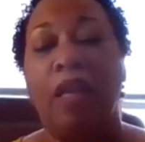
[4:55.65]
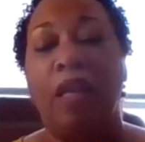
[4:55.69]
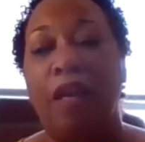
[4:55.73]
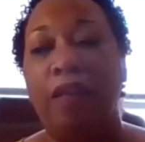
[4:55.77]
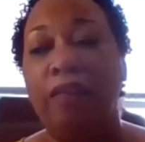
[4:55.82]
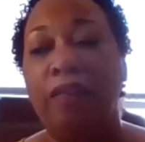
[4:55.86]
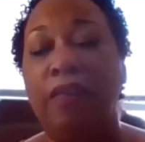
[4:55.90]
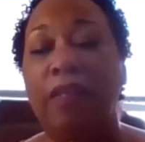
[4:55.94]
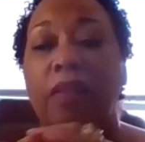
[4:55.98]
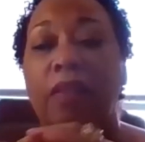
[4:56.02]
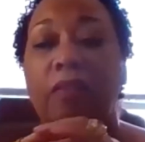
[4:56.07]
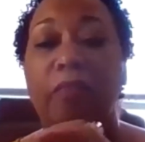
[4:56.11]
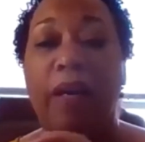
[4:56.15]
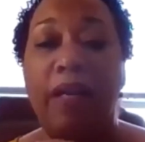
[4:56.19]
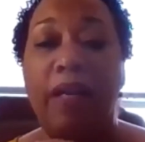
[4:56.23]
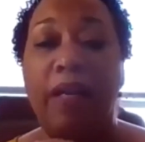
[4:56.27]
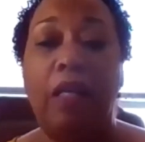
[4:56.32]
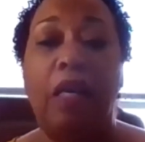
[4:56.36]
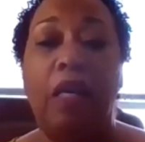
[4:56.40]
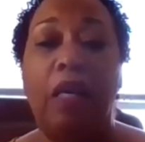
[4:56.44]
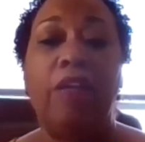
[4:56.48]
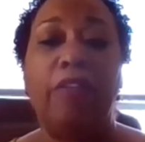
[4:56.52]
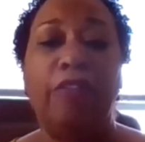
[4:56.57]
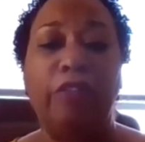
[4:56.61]
And then my
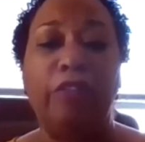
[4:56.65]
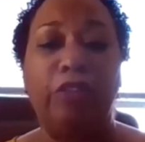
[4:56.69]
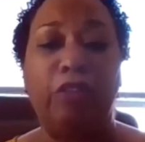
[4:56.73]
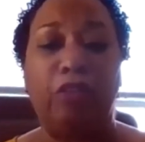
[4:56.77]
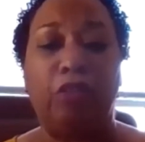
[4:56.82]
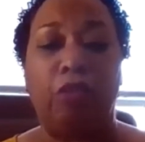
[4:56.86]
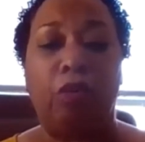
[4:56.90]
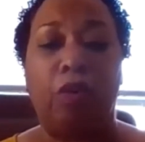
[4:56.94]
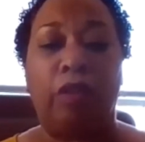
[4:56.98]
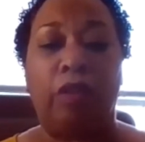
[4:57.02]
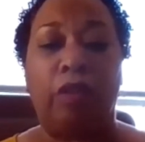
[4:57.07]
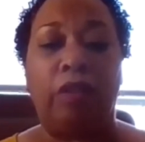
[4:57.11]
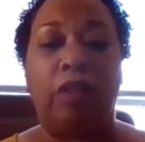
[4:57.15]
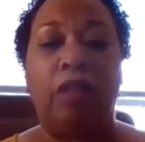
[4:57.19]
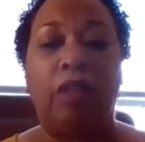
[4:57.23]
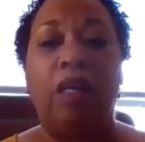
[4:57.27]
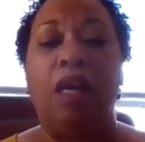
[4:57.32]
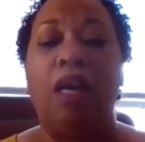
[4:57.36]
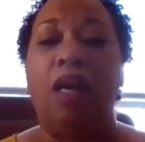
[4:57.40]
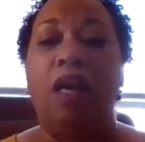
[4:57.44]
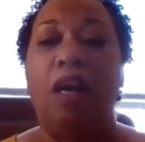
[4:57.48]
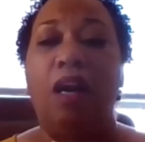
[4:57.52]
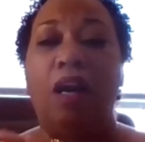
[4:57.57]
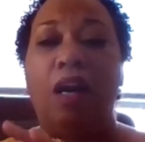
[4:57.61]
other daughter,
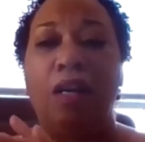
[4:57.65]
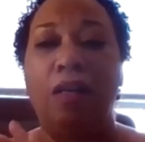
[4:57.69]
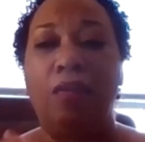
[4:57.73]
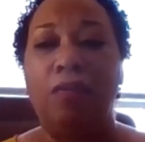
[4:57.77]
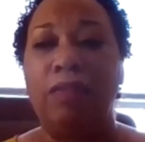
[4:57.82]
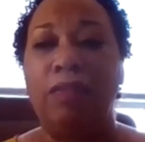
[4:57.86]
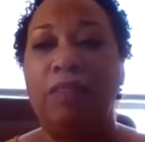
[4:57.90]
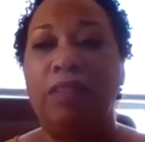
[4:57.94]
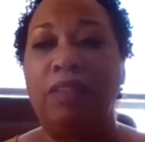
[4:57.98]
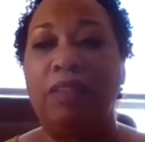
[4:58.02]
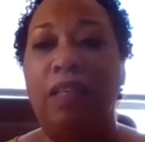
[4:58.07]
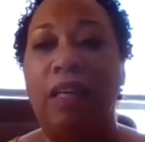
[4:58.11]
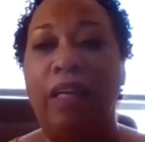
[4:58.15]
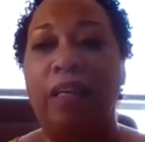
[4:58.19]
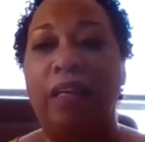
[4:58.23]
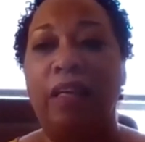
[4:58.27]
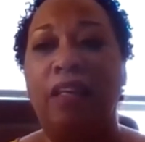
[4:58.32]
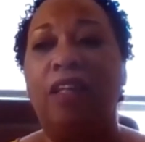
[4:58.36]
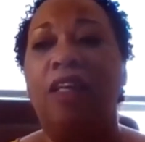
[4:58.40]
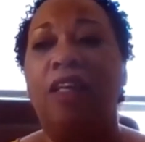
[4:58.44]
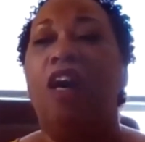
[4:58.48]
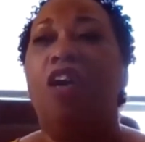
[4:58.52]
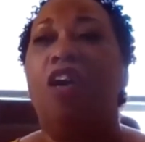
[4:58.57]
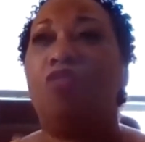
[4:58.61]
I was like,
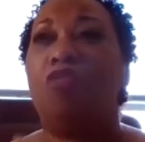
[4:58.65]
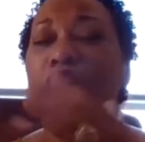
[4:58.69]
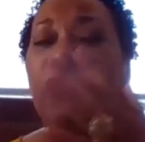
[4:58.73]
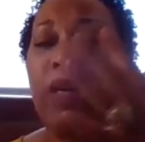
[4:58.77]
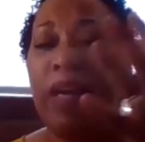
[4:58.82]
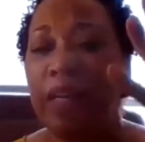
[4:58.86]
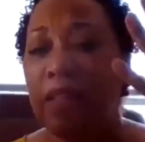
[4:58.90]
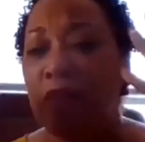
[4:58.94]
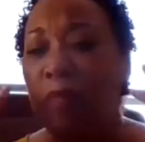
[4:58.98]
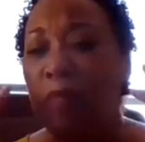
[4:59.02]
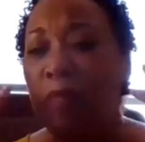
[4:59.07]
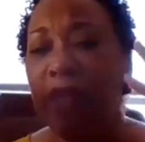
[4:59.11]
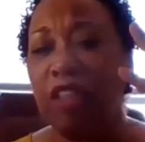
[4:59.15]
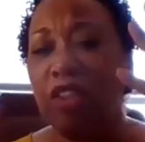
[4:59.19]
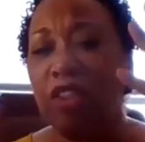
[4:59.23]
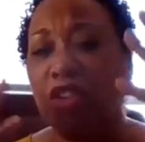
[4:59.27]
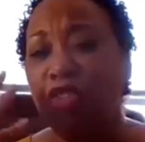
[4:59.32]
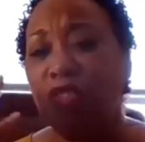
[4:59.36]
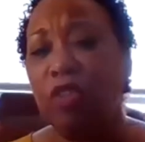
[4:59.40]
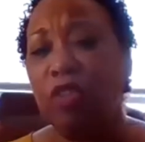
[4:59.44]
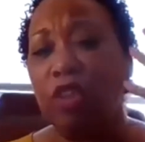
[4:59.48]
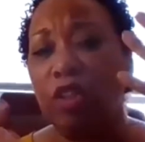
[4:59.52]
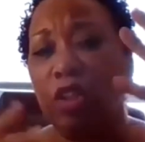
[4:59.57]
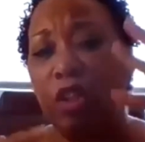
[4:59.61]
red makes
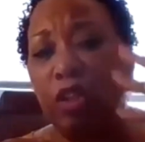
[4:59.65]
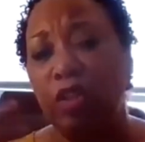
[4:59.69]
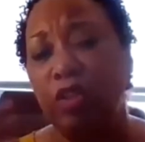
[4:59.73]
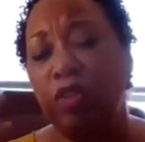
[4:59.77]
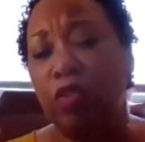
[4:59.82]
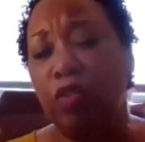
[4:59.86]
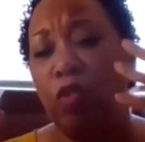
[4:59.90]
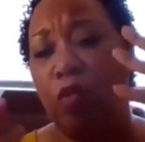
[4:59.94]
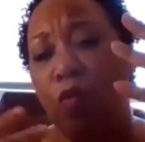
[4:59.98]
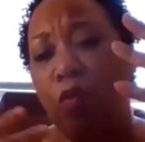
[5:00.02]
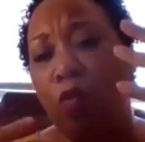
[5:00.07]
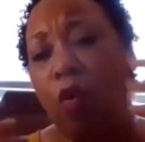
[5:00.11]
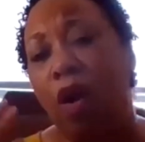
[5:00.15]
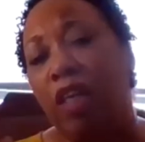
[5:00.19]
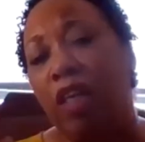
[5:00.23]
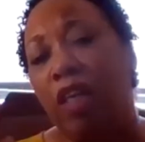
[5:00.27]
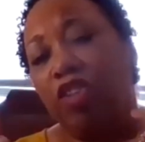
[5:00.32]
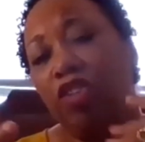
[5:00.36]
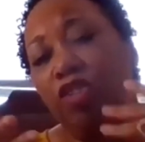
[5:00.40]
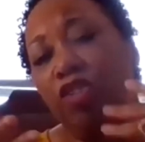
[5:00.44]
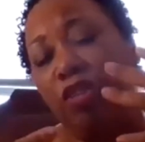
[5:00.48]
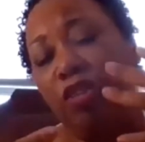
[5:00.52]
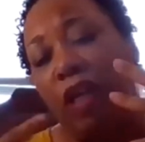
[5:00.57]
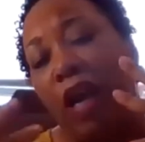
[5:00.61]
you look a little
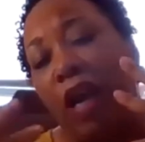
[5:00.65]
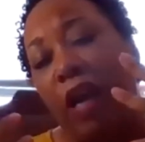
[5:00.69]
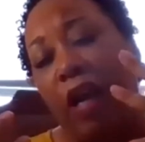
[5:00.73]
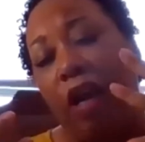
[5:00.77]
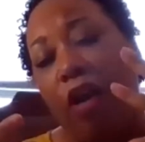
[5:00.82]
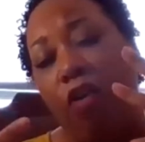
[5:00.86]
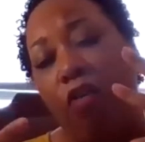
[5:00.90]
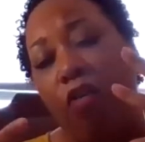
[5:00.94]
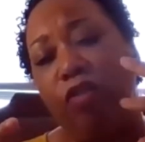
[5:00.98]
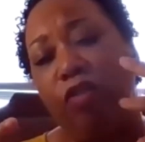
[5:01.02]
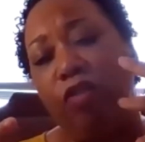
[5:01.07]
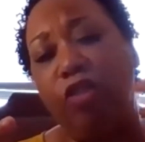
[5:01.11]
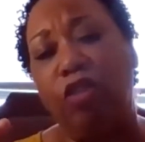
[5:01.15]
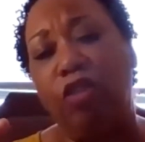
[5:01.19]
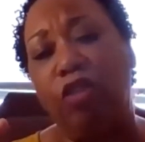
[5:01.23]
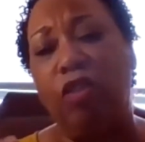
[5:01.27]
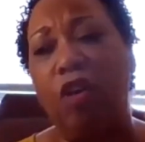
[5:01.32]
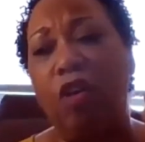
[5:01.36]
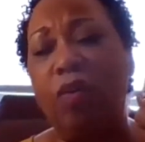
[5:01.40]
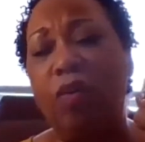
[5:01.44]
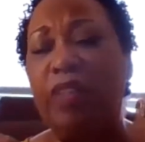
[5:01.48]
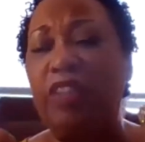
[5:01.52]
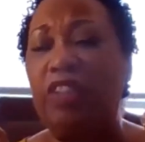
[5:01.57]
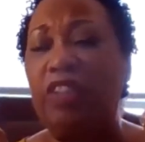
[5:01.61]
washed out. You
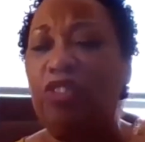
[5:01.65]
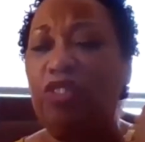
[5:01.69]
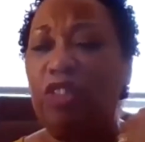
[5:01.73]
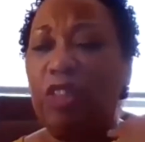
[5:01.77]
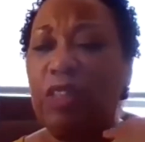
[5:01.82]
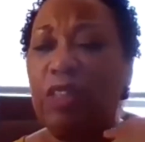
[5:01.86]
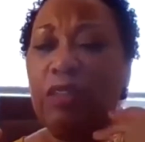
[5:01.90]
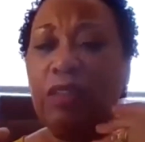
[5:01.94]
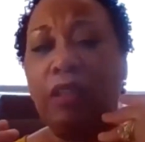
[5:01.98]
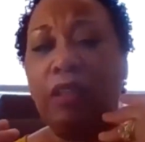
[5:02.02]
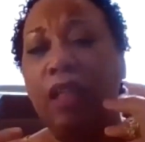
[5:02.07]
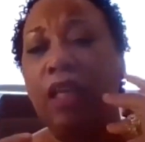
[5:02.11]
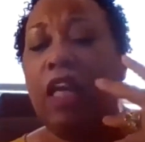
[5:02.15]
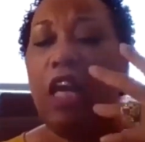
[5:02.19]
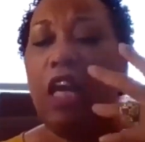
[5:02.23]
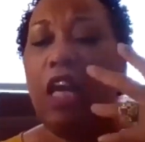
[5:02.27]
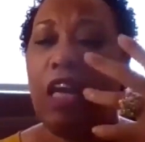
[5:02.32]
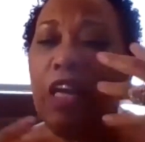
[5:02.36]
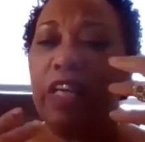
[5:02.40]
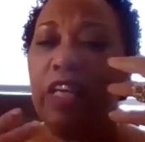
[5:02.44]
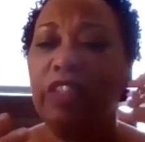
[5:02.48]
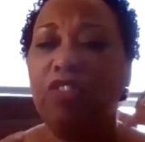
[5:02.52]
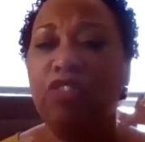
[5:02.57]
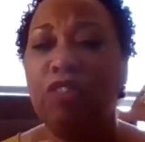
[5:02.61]
know, it's just,
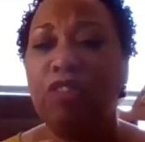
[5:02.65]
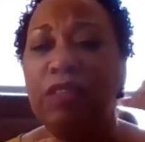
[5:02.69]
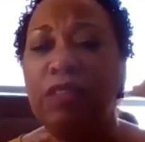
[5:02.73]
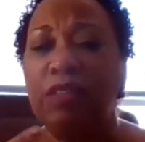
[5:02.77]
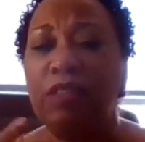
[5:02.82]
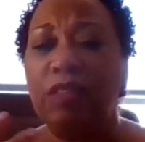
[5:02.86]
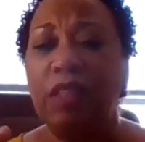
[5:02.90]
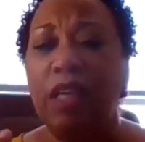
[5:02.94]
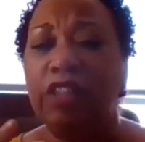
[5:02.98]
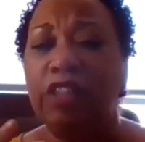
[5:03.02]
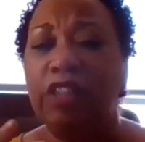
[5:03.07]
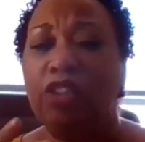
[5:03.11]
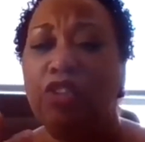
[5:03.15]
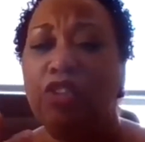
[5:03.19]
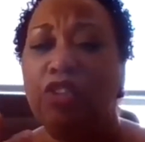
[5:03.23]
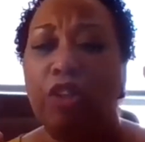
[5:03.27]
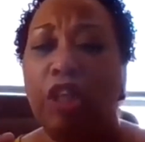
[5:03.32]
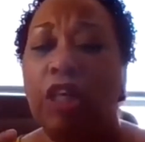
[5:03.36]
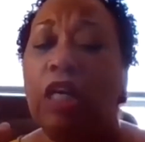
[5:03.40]
it's just not your